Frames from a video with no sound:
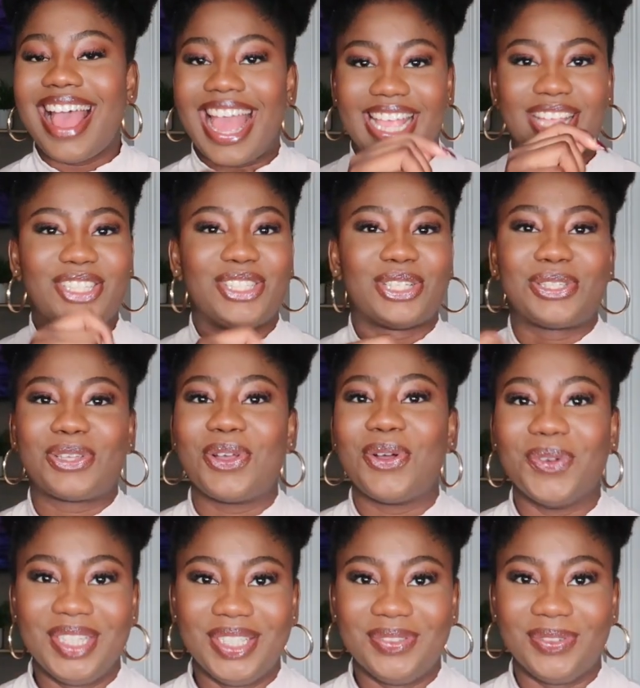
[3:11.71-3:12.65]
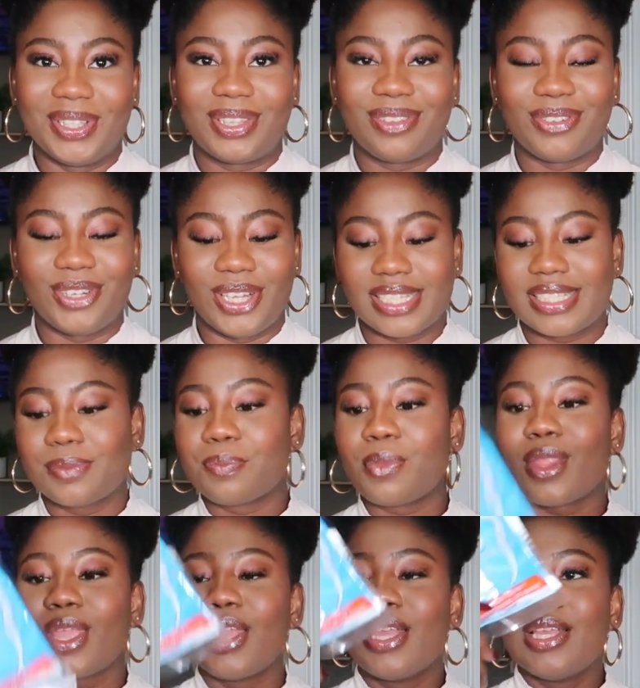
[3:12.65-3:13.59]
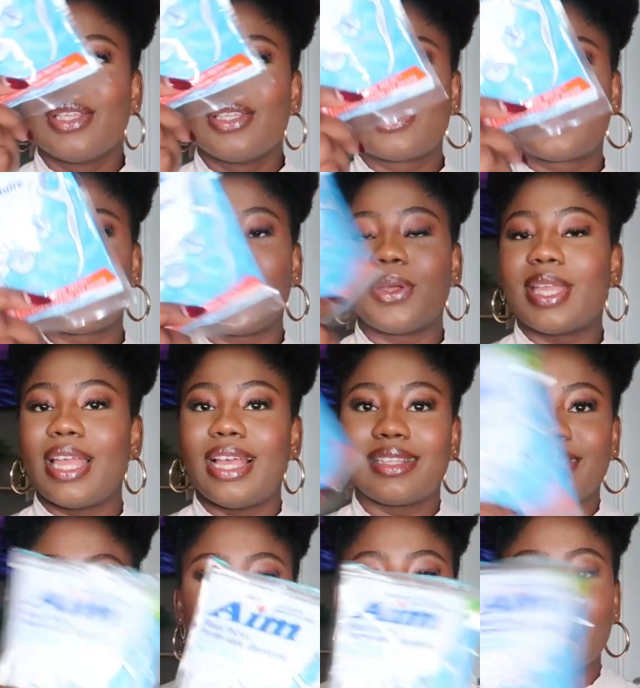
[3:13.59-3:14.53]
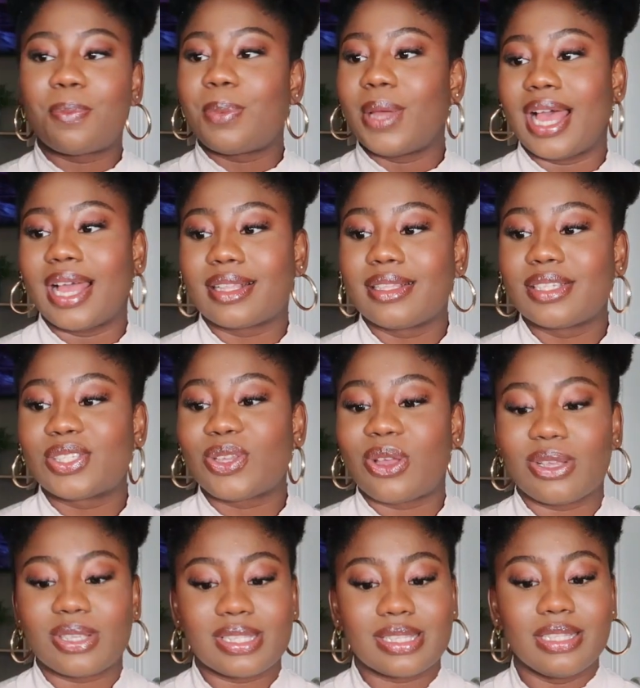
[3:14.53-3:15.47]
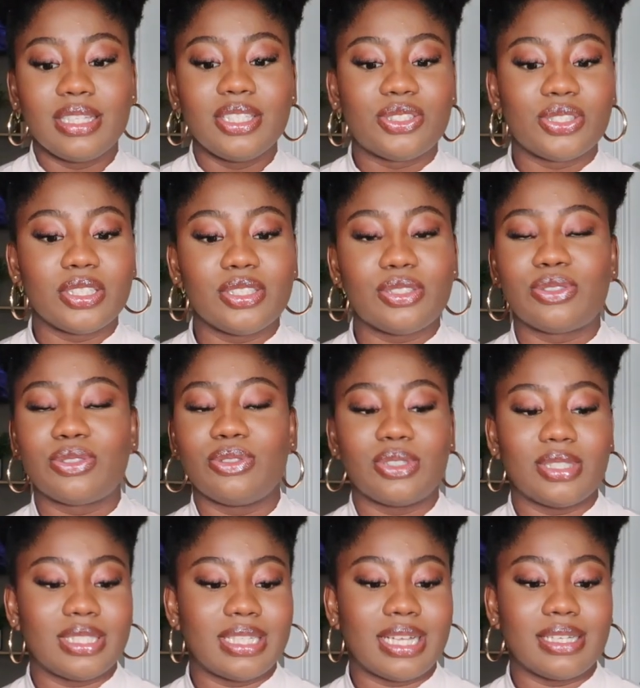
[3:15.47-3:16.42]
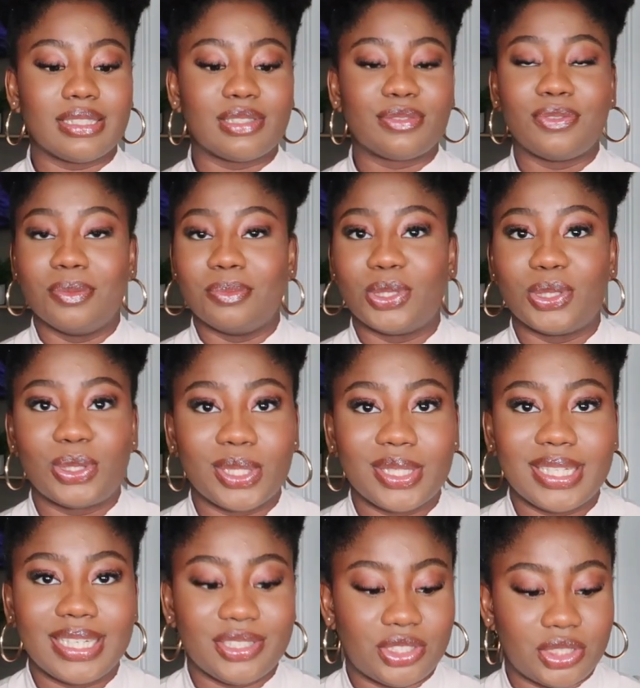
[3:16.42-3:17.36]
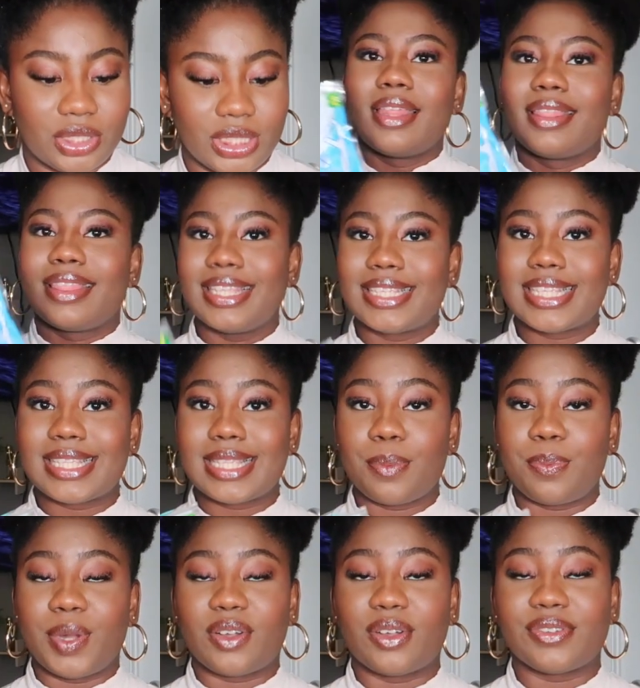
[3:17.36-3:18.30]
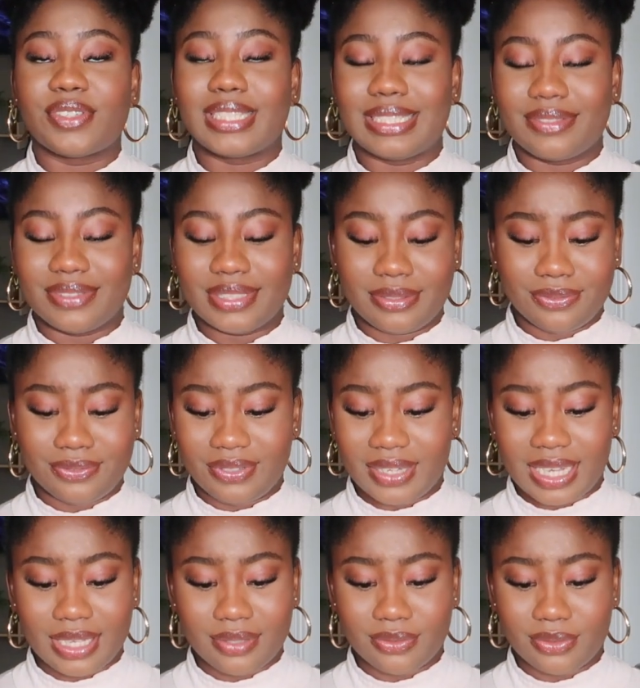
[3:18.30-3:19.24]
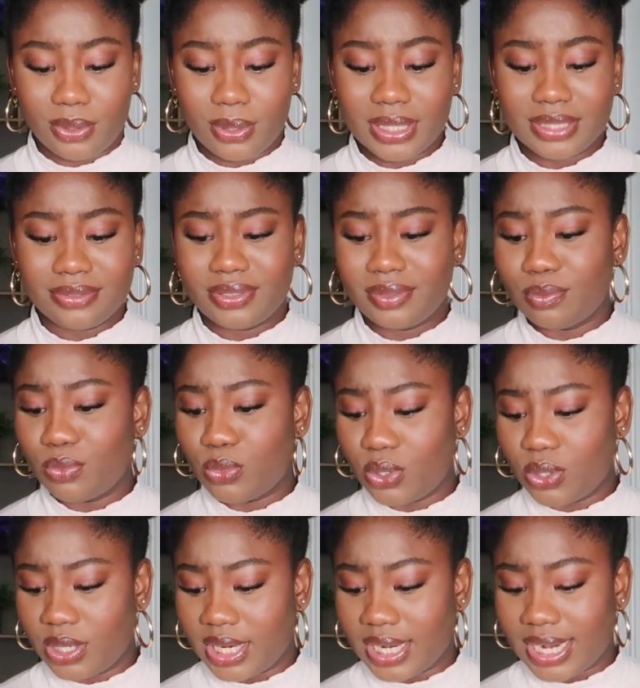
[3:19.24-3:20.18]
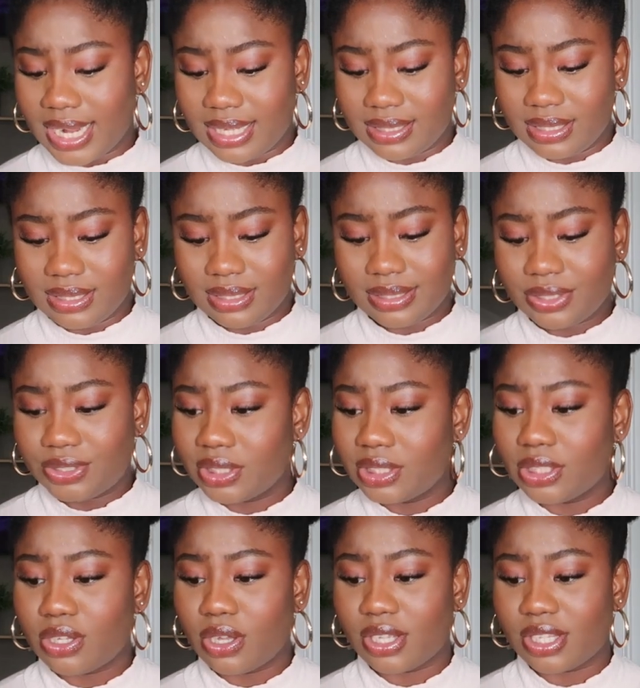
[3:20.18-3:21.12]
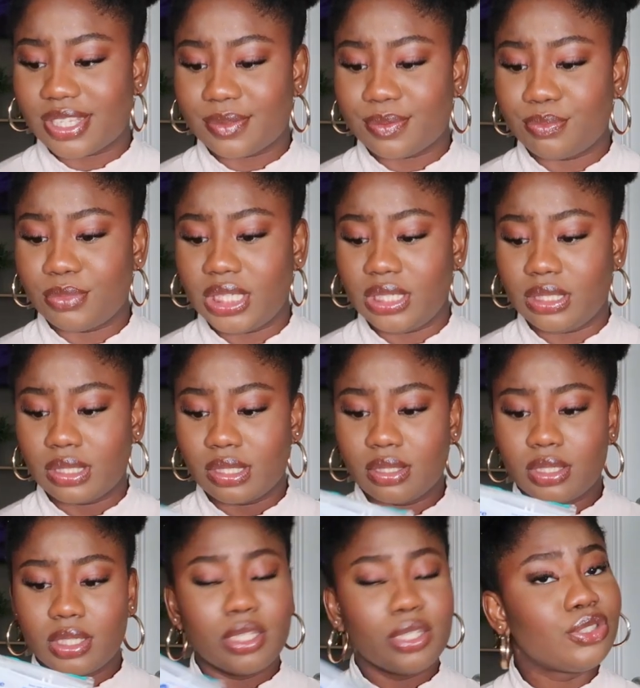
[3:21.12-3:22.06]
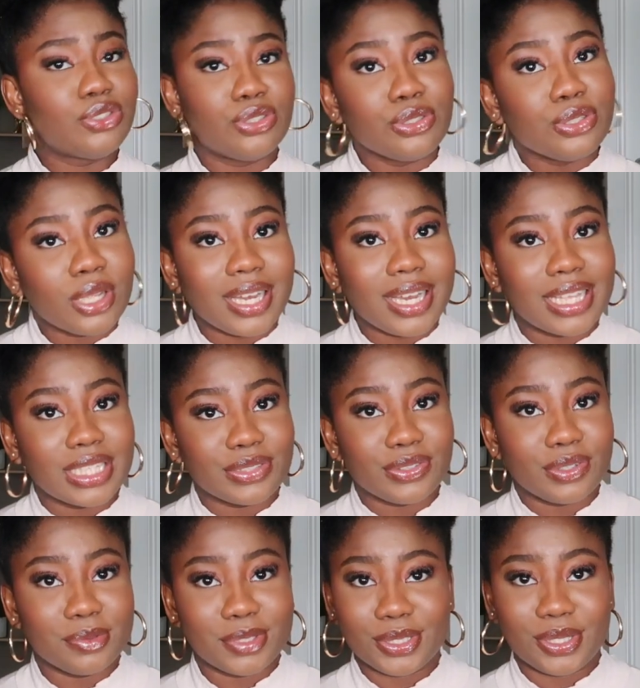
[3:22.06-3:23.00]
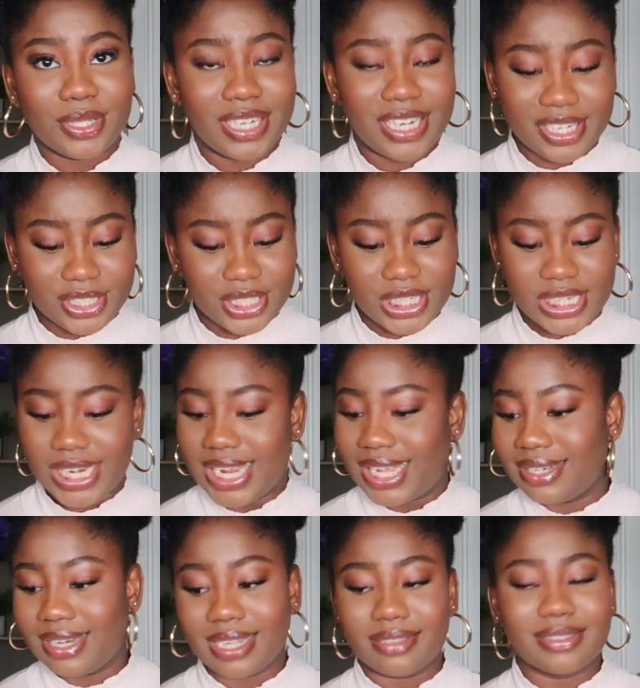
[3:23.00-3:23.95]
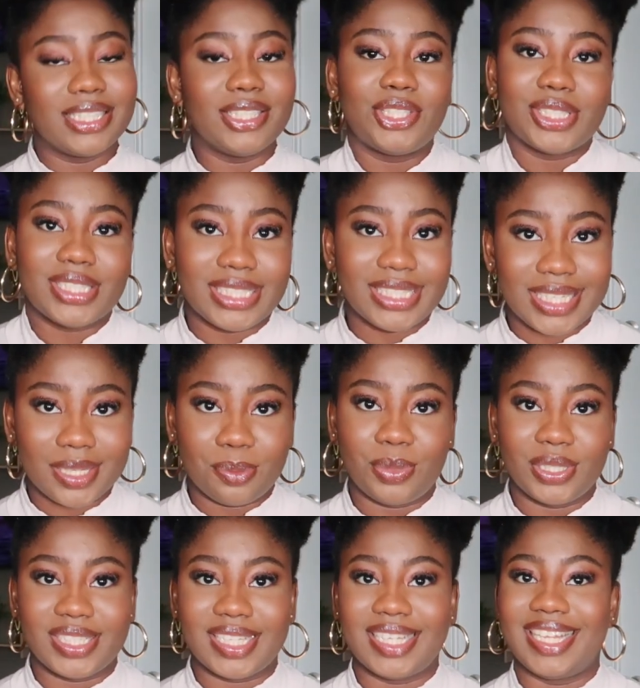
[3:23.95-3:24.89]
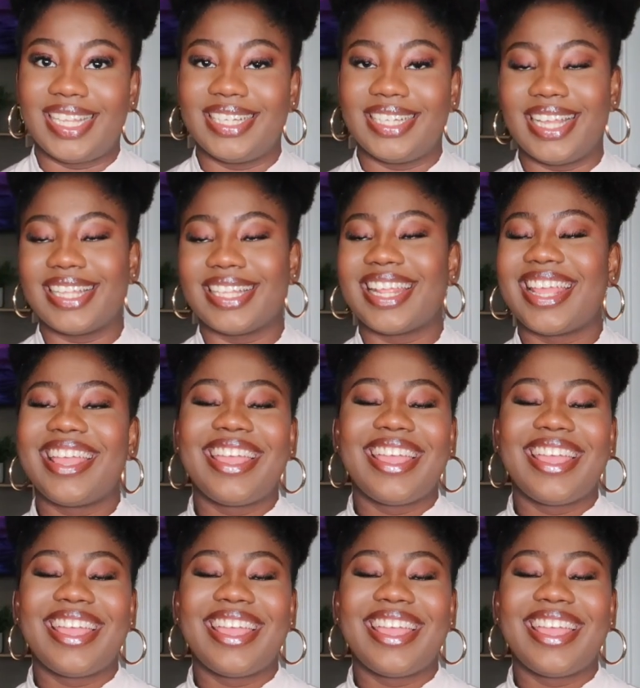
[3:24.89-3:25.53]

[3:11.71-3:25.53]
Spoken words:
I can just go in with floss. So yeah, this is a pack. This cost literally $2 from the Dollar Tree. This is a pack of 75 or even more, and it literally cost me $2 from the Dollar Tree, and like, it doesn't get better than that.